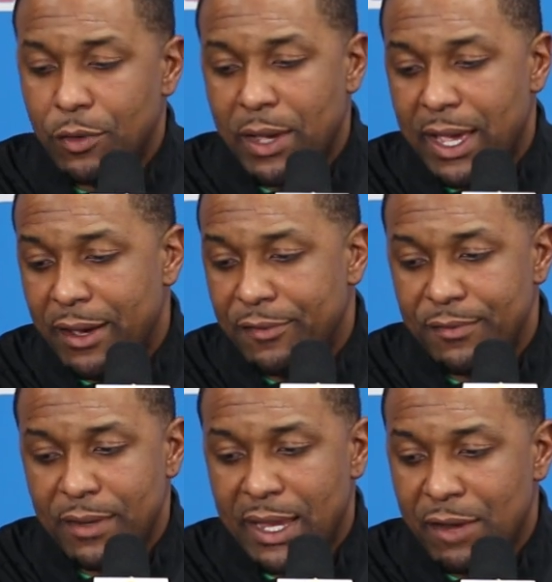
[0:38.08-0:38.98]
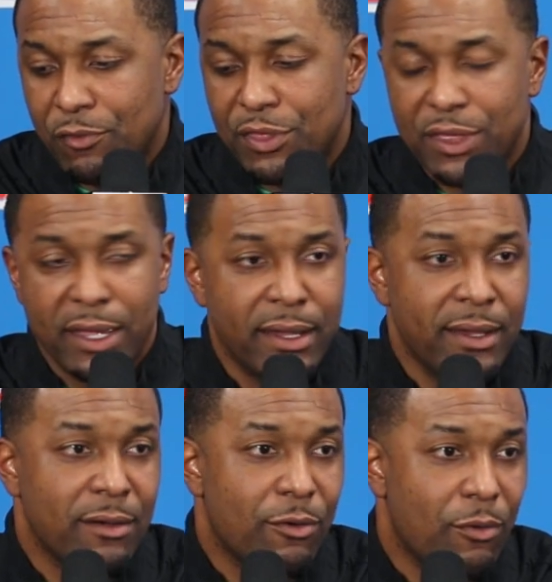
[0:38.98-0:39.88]
have
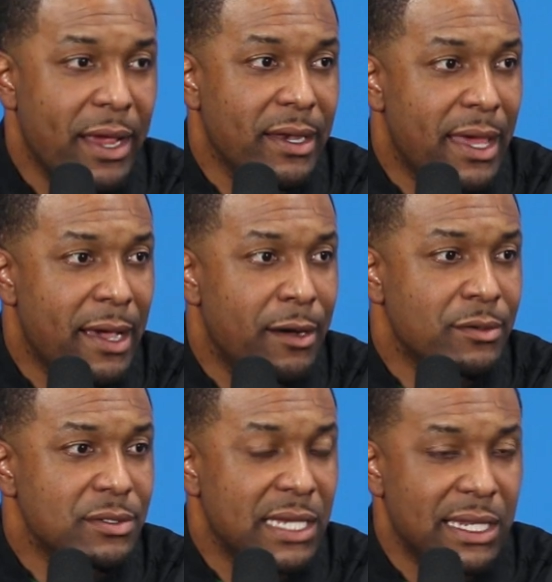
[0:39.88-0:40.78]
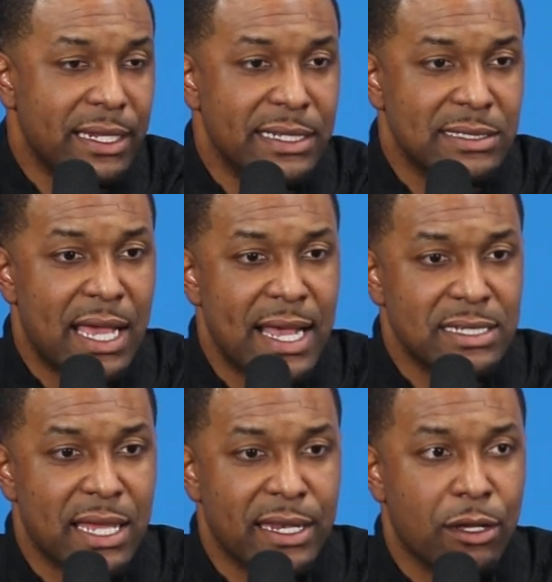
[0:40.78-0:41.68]
everything right now telling these
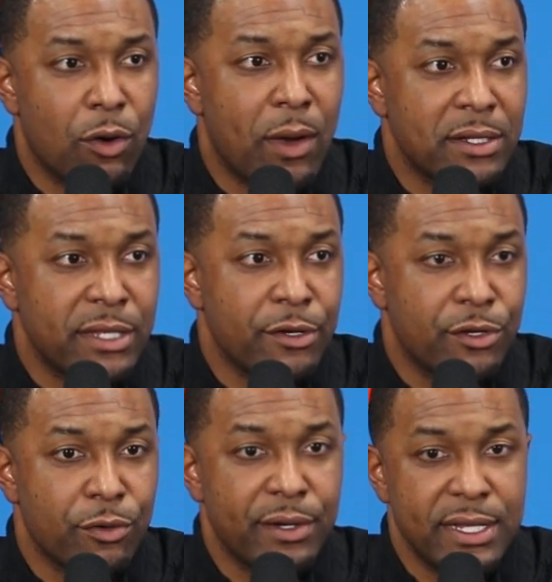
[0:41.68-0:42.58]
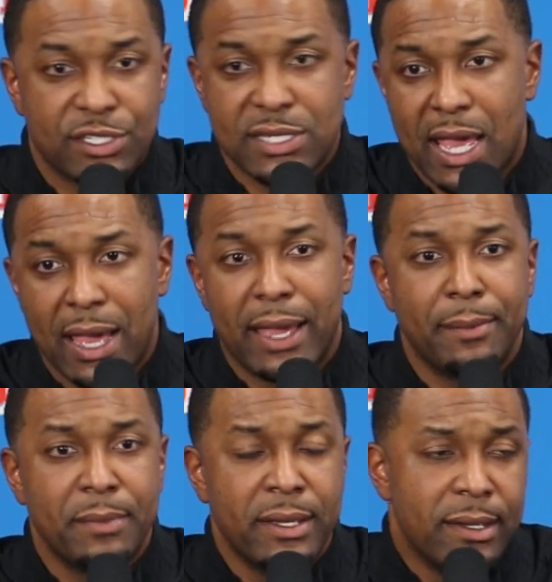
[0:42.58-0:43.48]
guys not to go out there during this
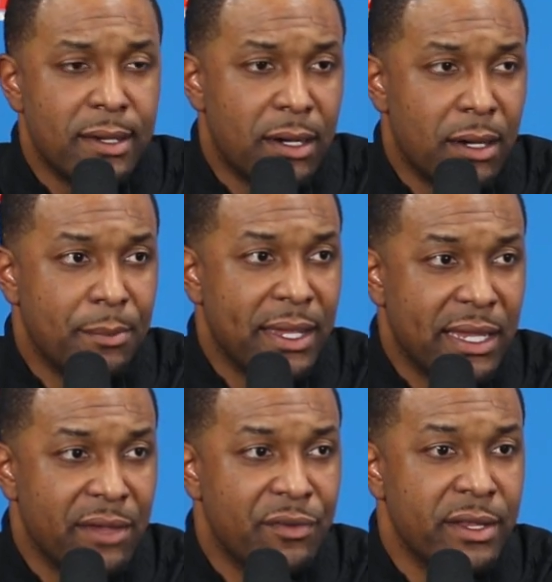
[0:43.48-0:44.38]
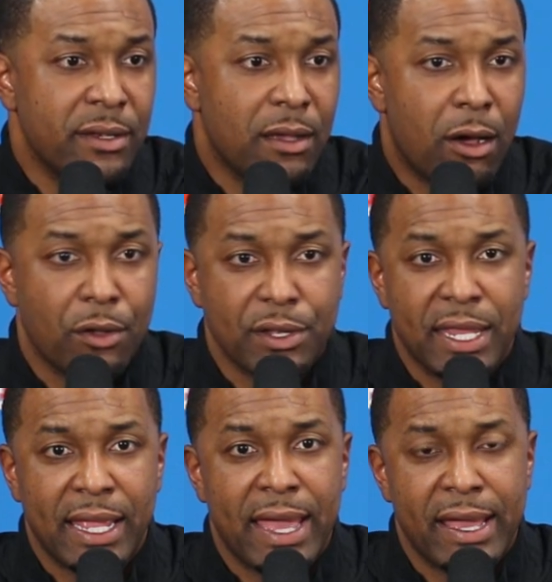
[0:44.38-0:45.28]
time and give it all that
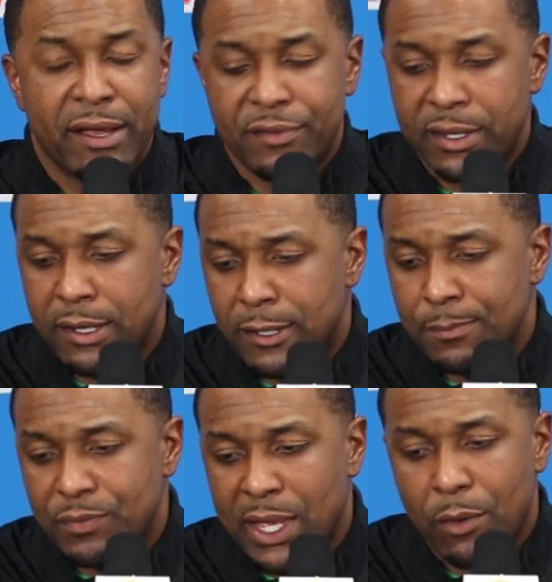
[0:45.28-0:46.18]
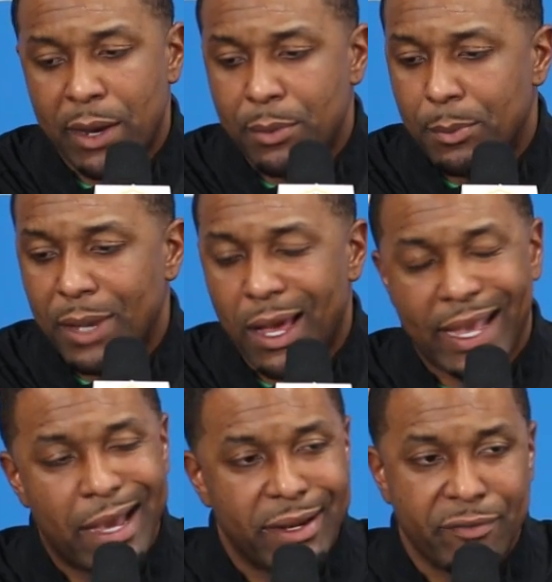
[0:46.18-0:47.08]
they have. And they were able to
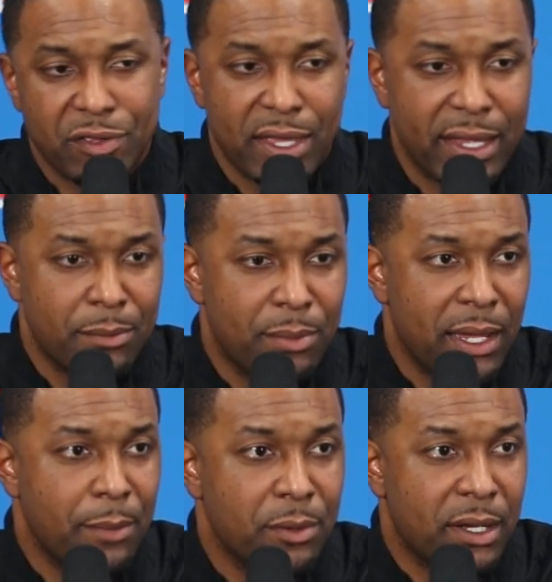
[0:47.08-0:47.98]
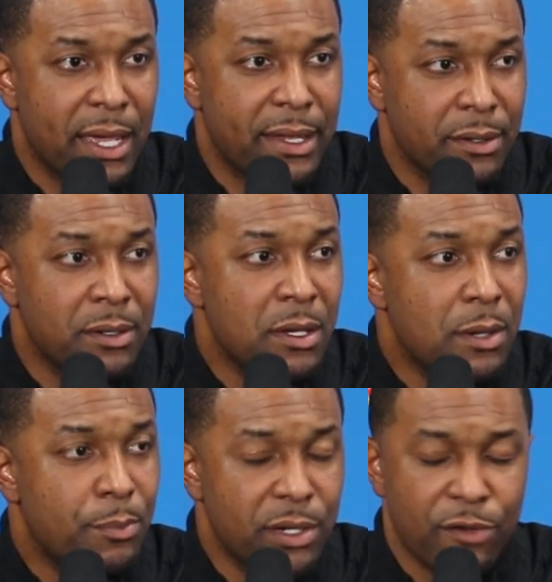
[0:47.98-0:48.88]
block out everything and be able to kind
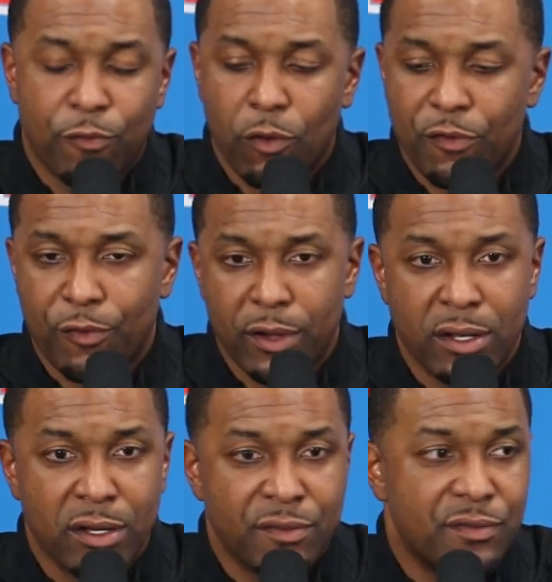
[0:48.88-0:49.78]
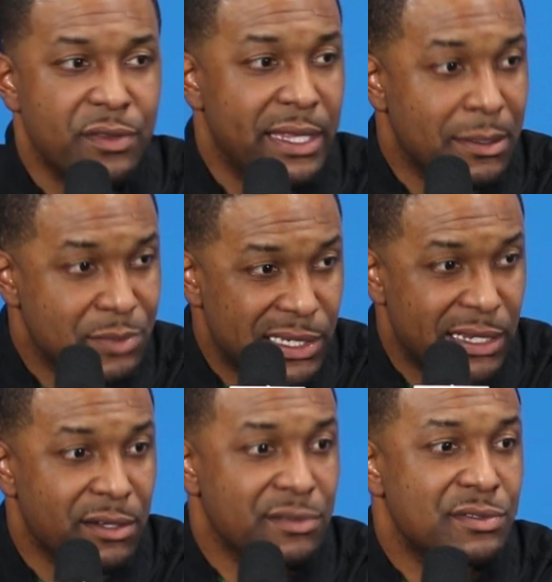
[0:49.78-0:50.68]
of put the forefront of
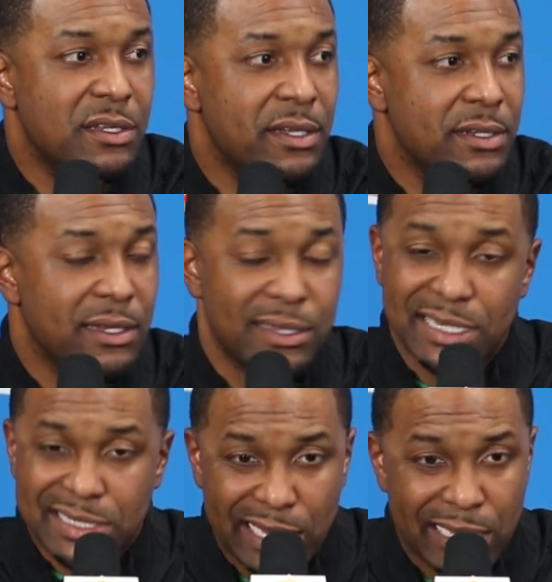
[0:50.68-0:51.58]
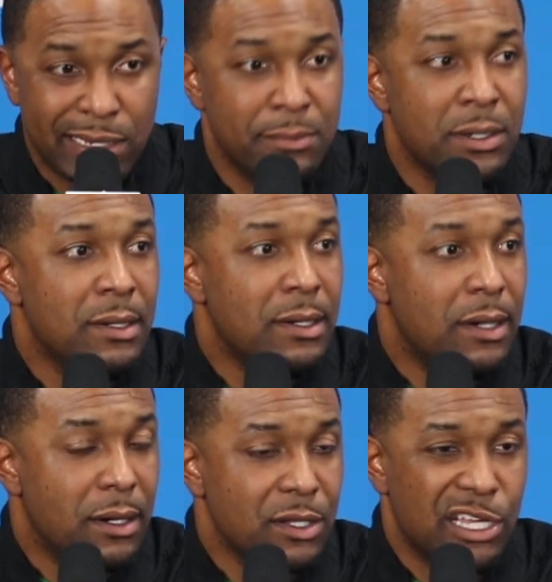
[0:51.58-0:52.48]
themselves, the team,
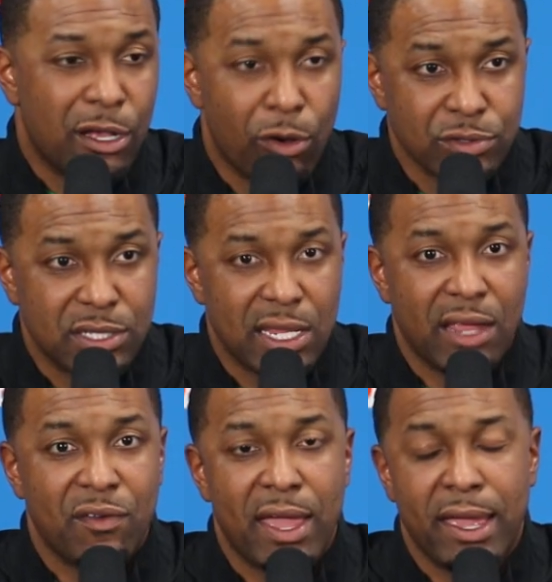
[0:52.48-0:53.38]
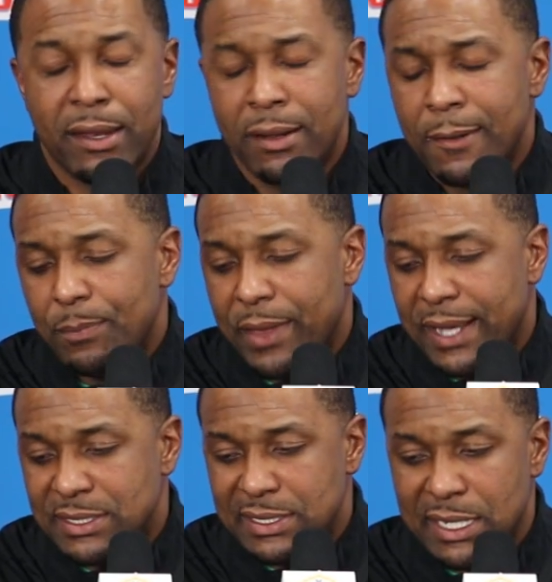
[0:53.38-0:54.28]
the goals that they've had
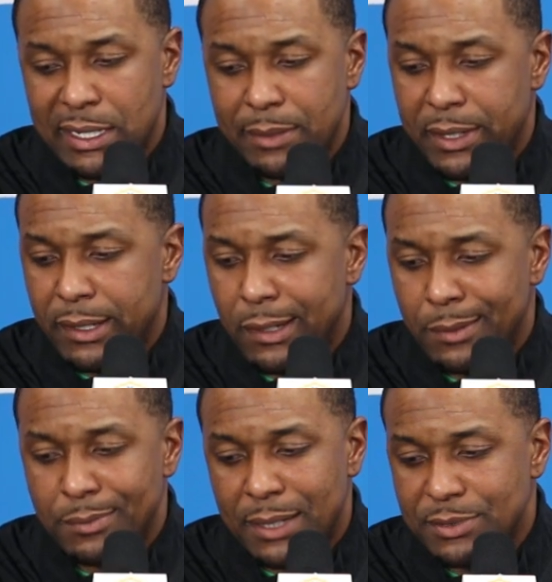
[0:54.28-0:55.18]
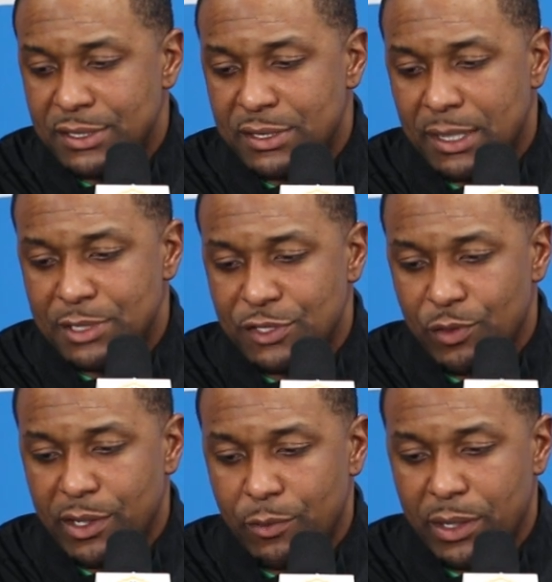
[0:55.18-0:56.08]
as a team. And I'm just
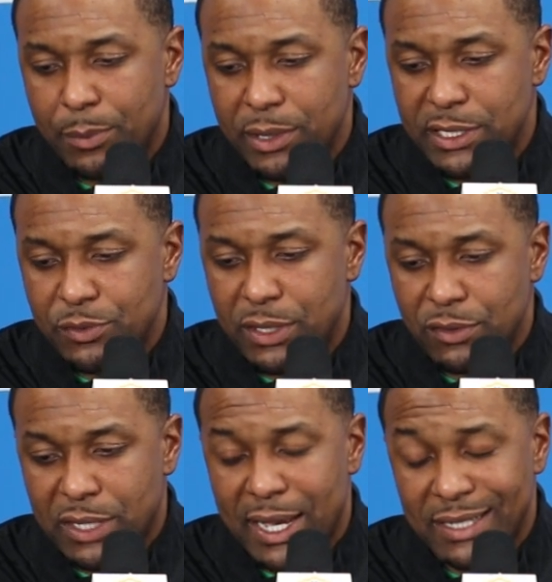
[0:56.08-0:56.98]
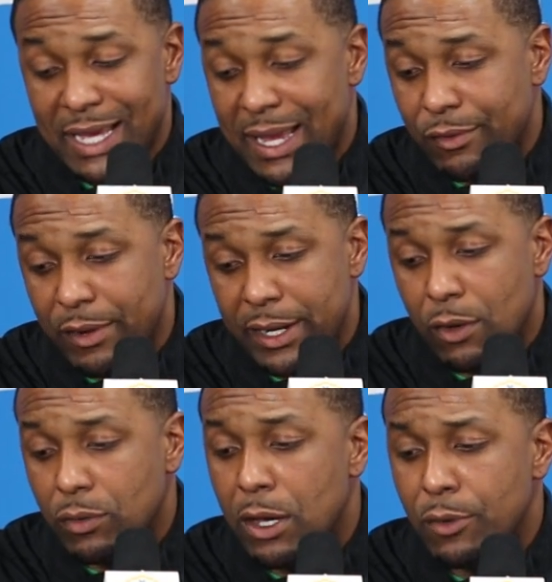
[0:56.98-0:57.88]
really, really pleased with those guys. Got to credit
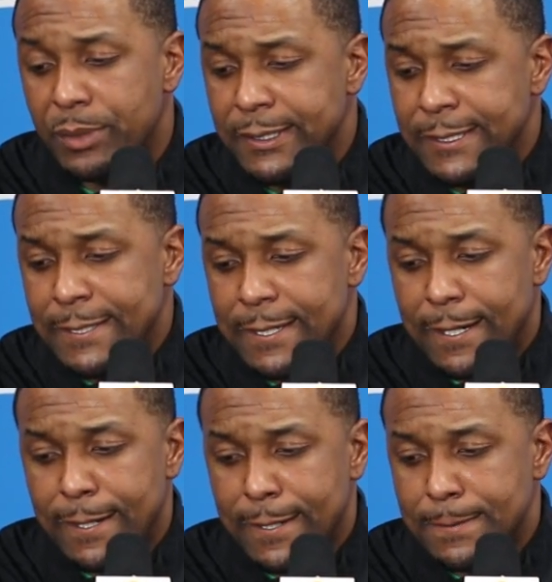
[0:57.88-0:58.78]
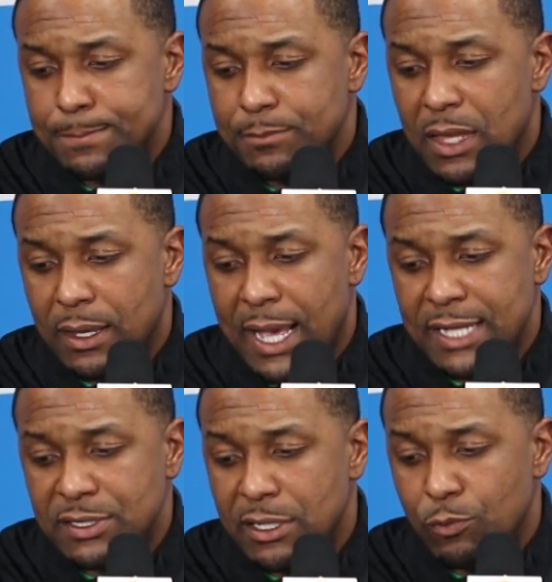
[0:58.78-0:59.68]
Oklahoma.
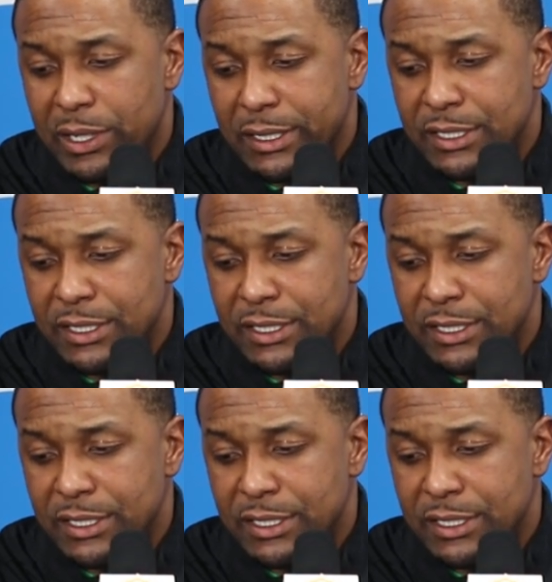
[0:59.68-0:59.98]
Guys did a really